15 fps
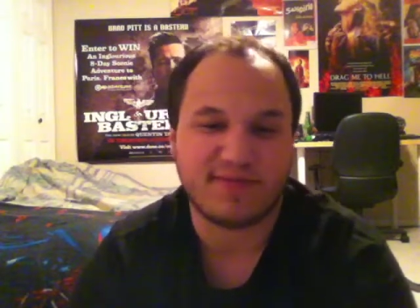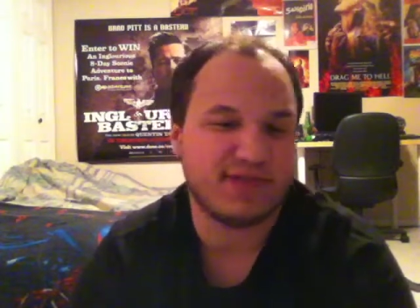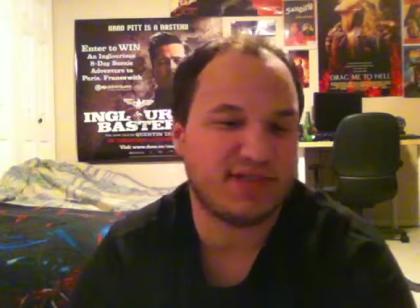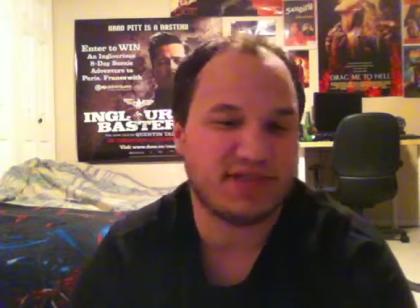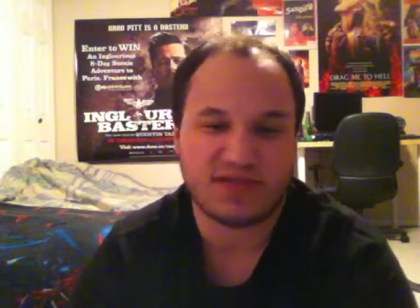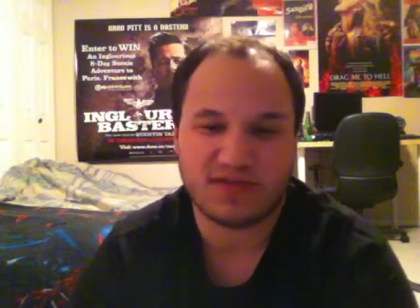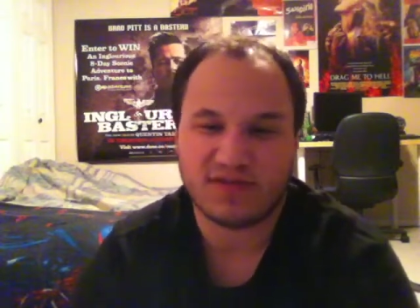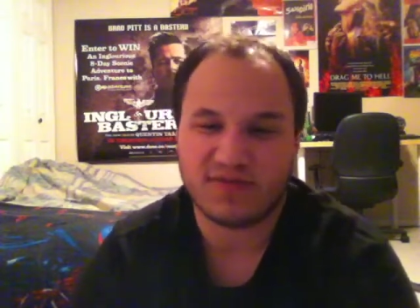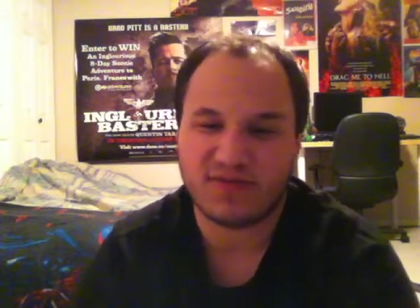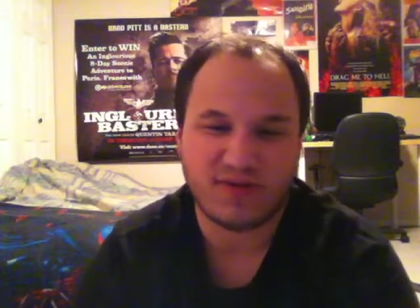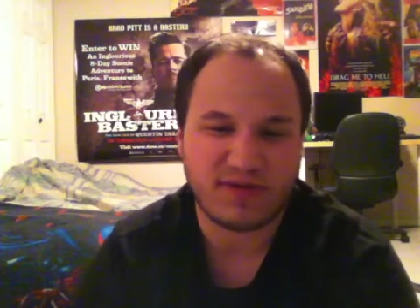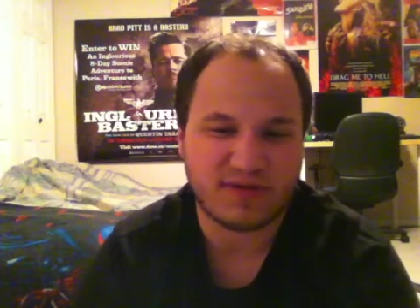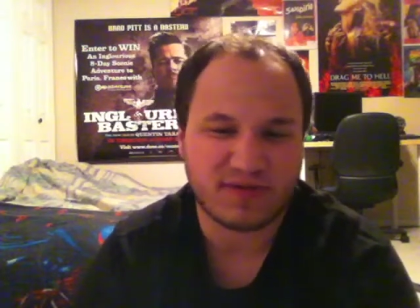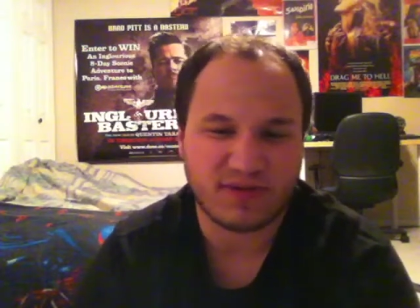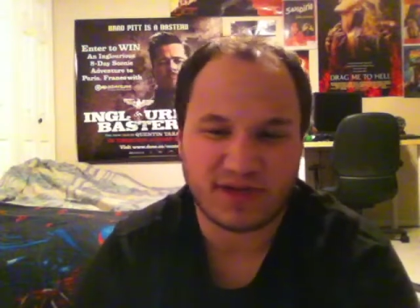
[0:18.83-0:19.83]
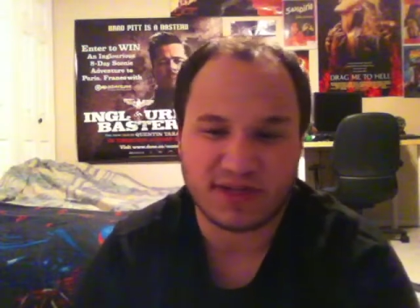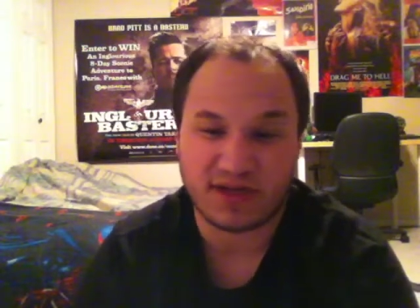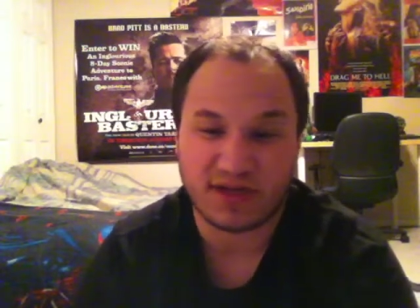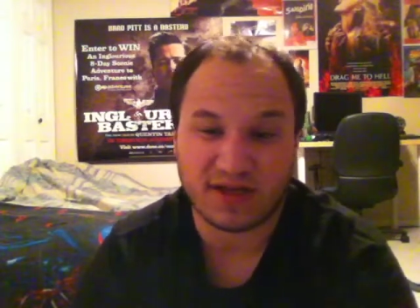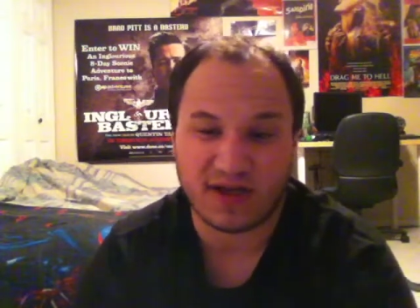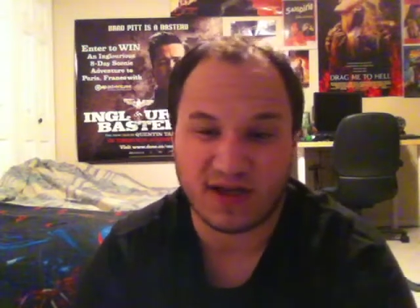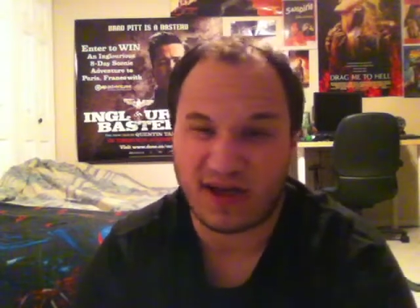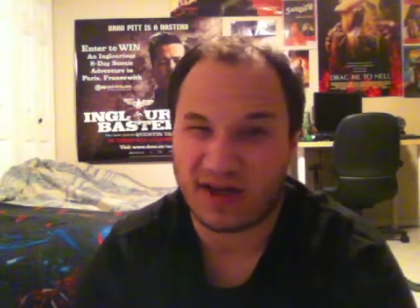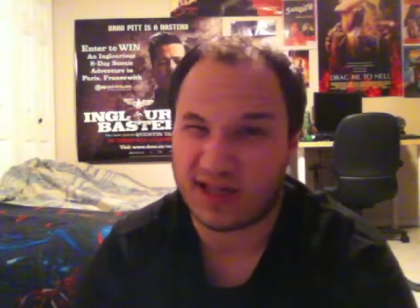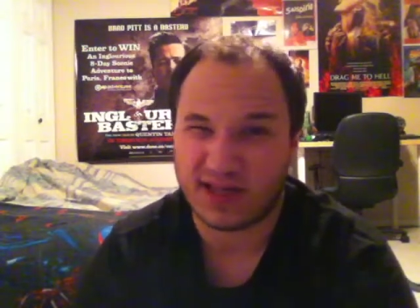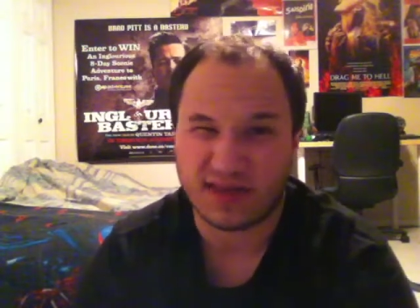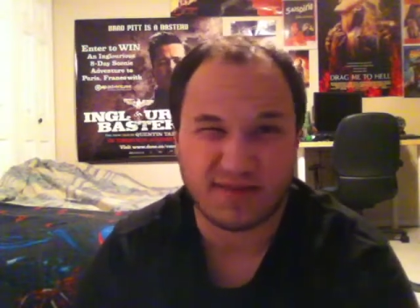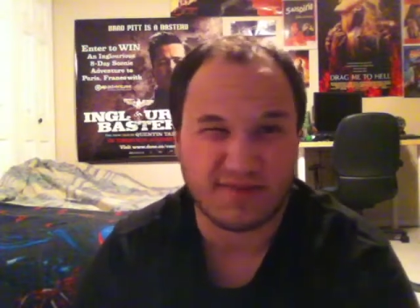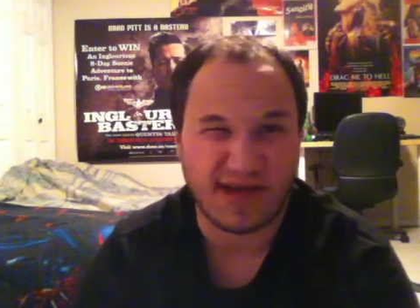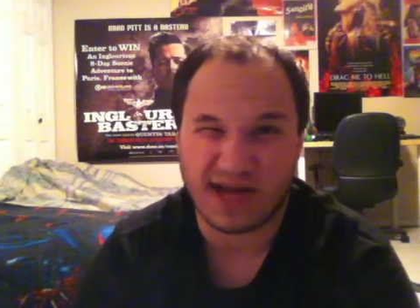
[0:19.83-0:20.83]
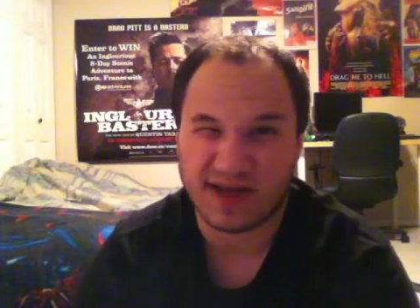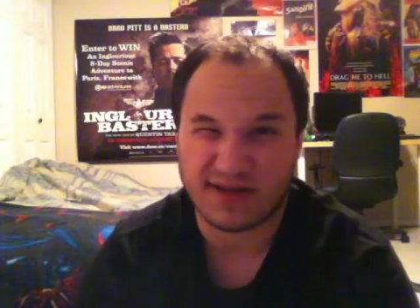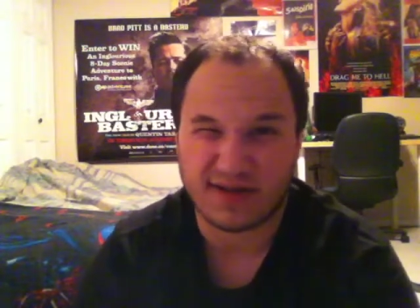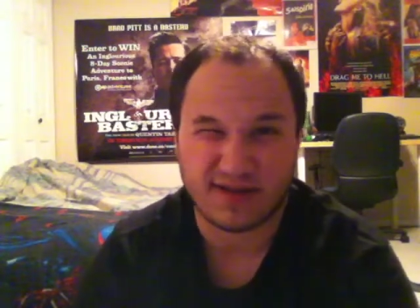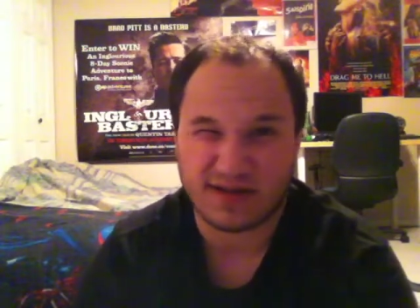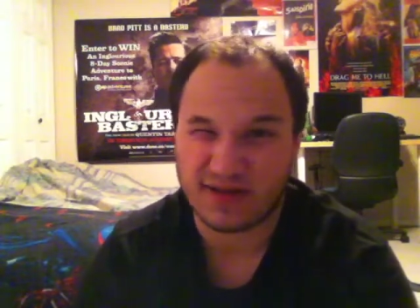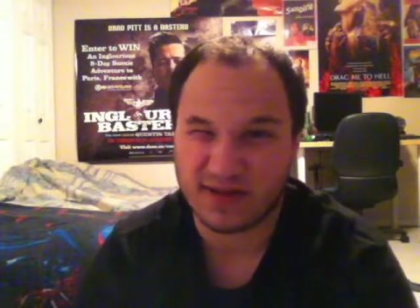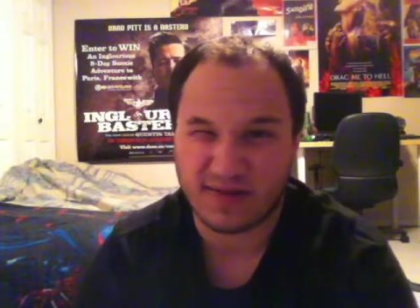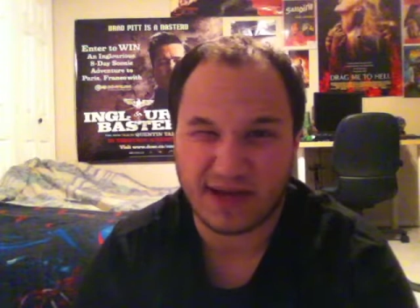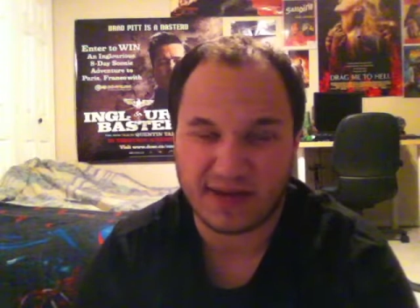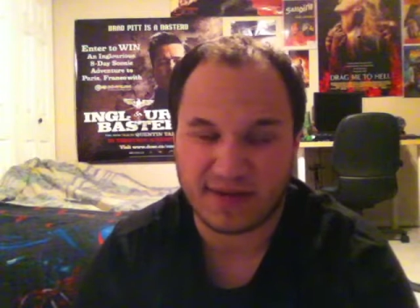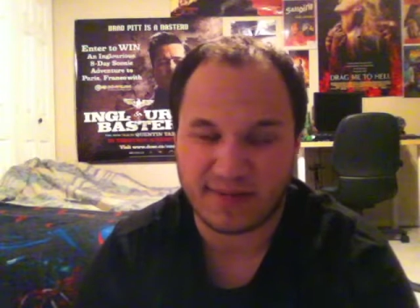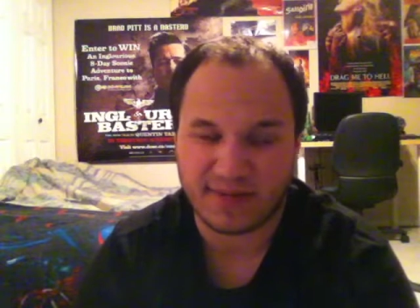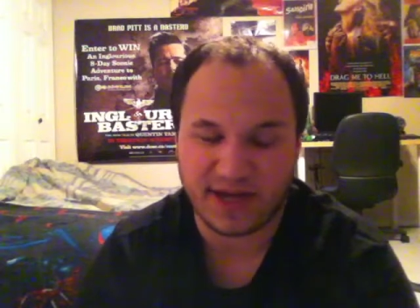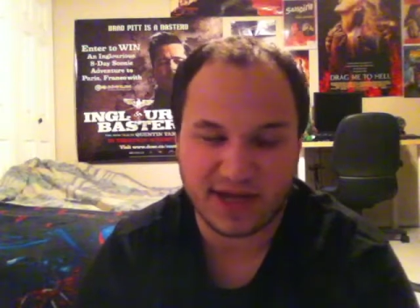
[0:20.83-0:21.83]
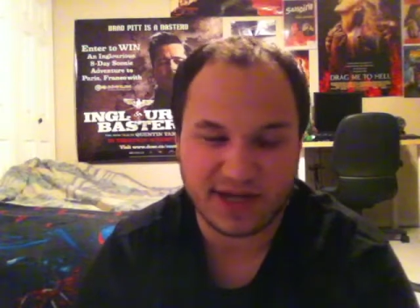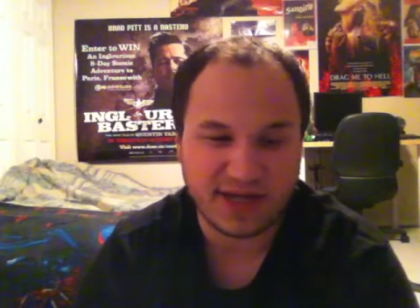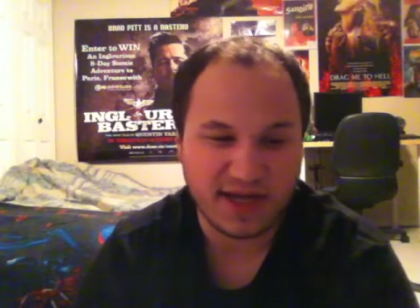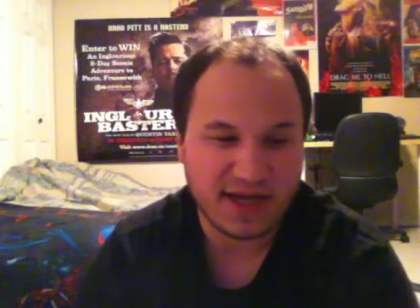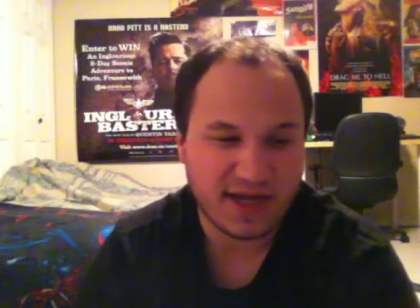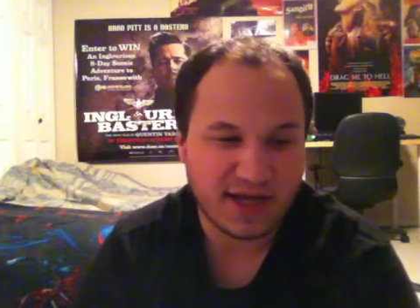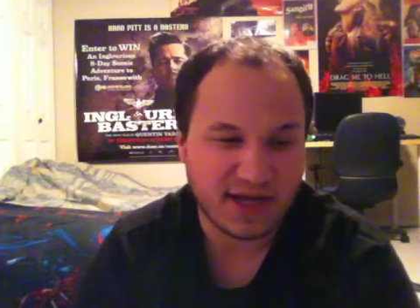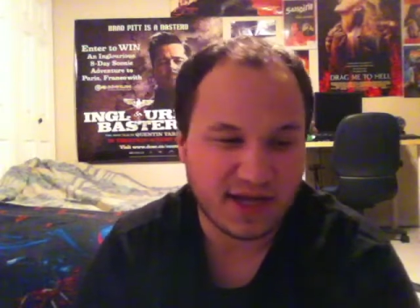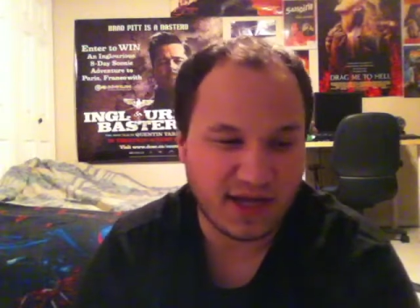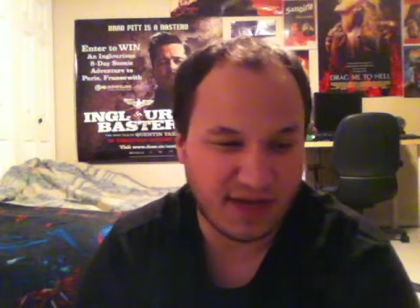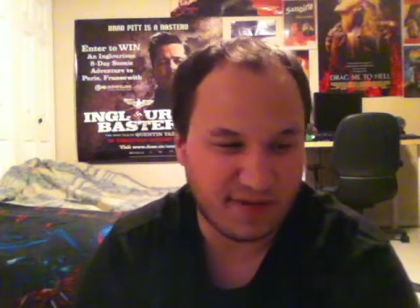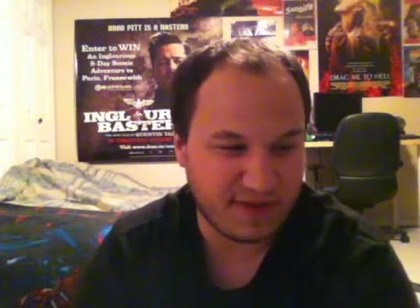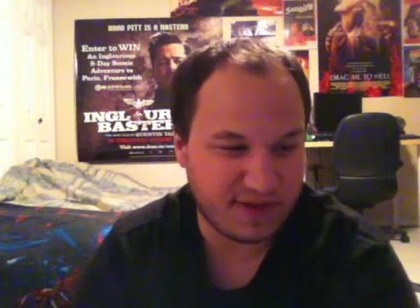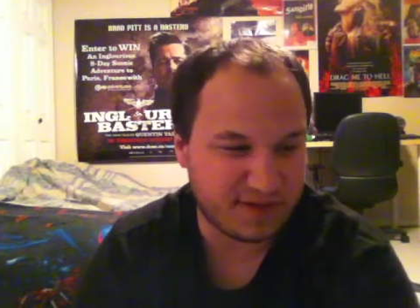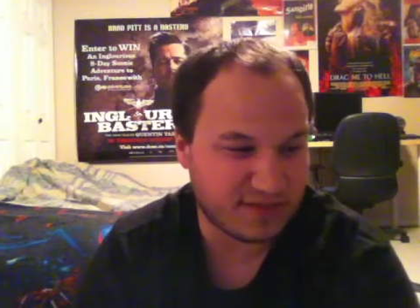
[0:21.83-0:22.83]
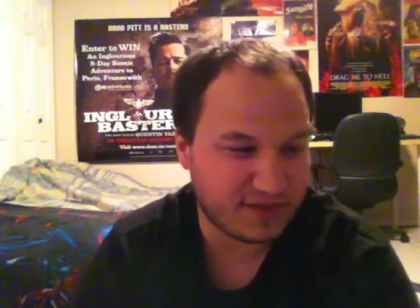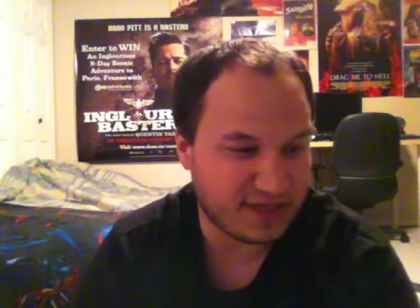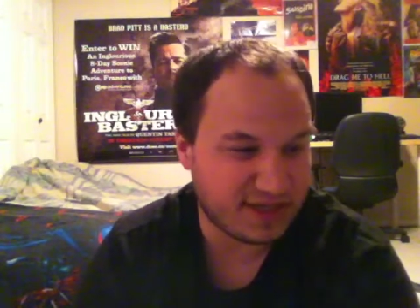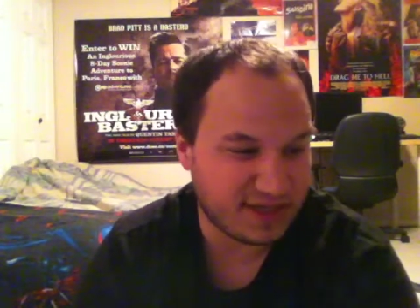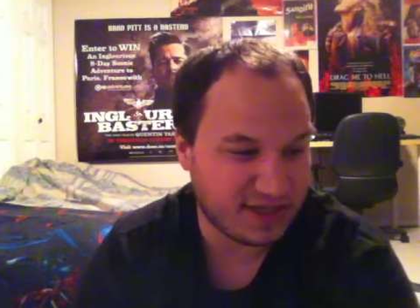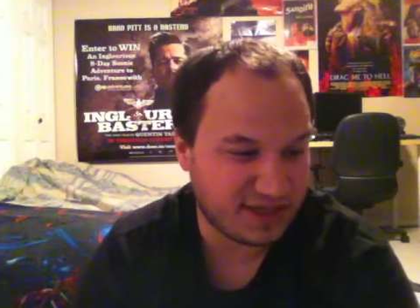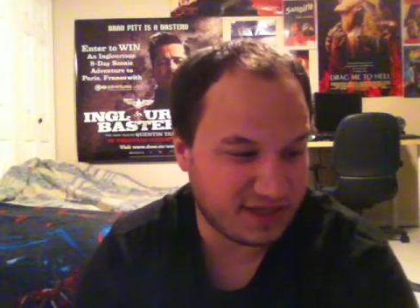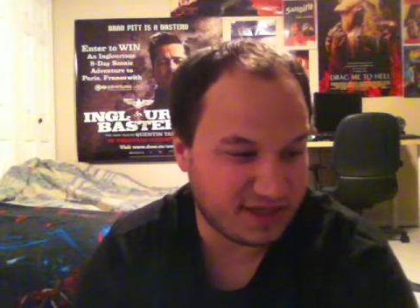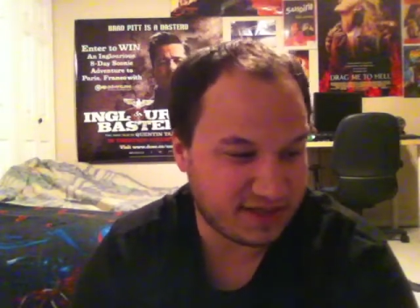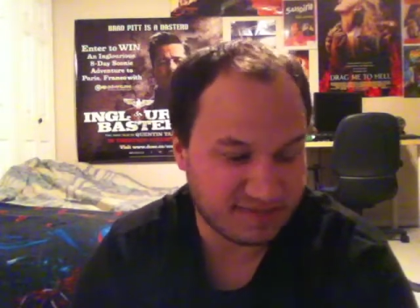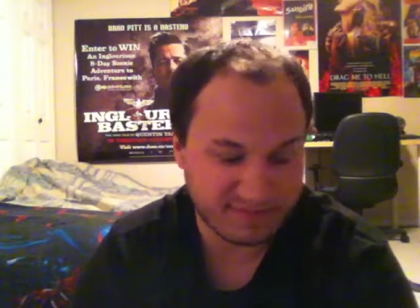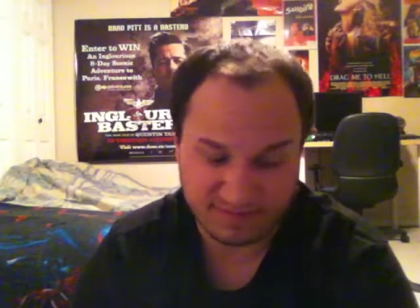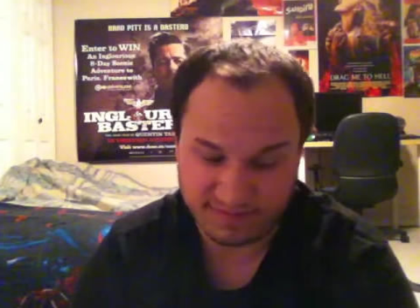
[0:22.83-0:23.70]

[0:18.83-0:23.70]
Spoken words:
but just for me it was always on like in the back of my mind. I mean, really,